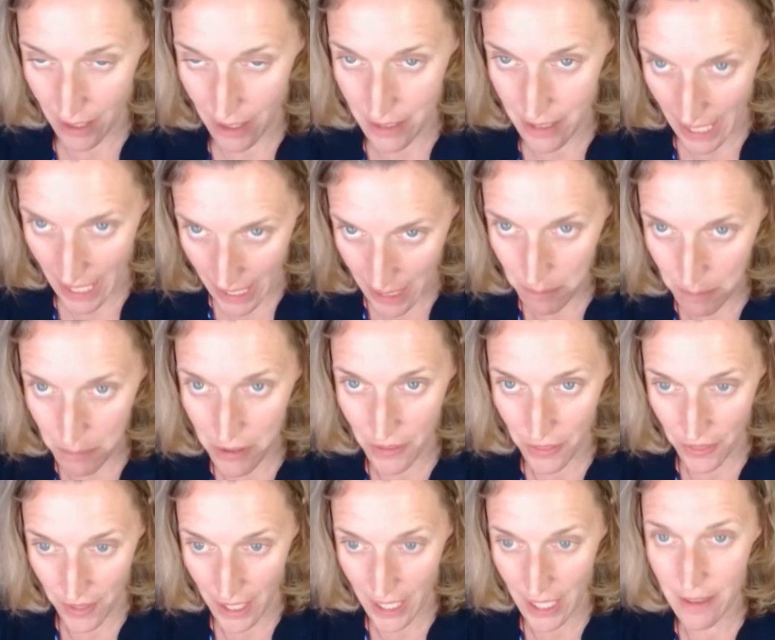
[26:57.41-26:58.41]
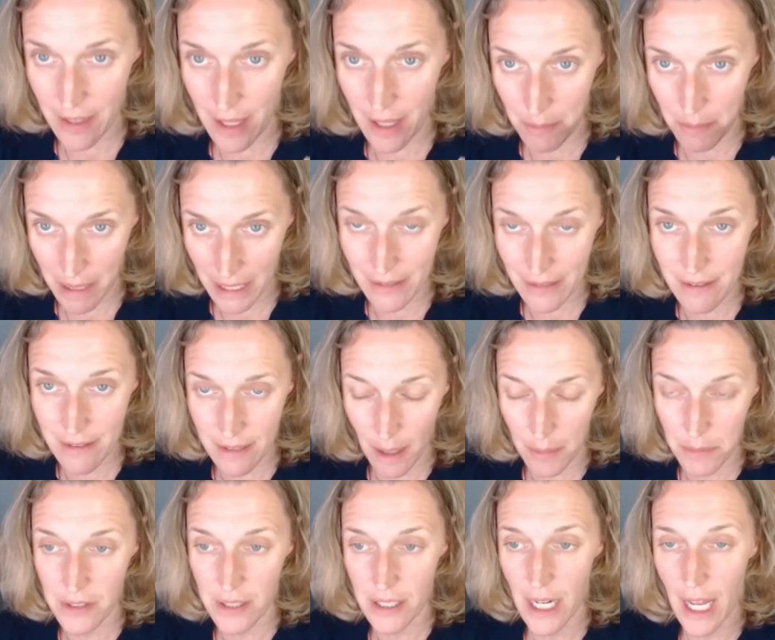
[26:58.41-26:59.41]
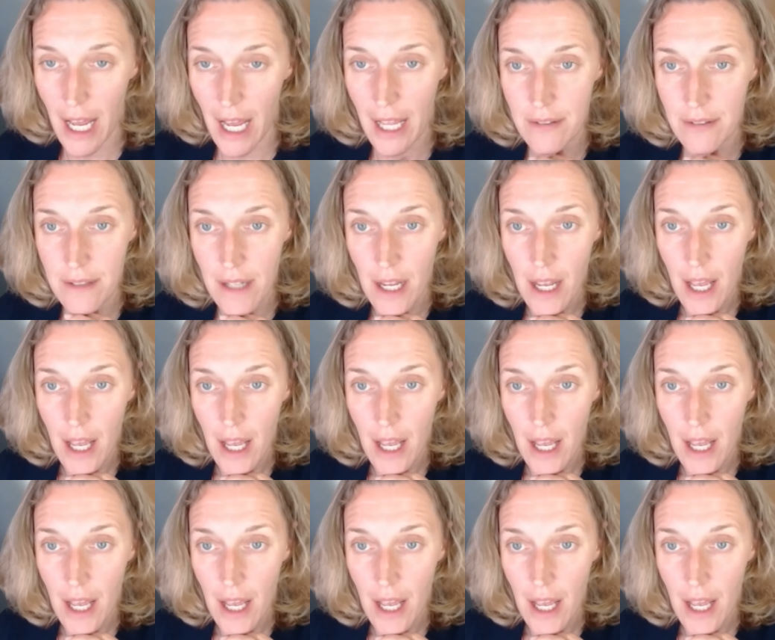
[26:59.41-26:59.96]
named thing that means subsidized.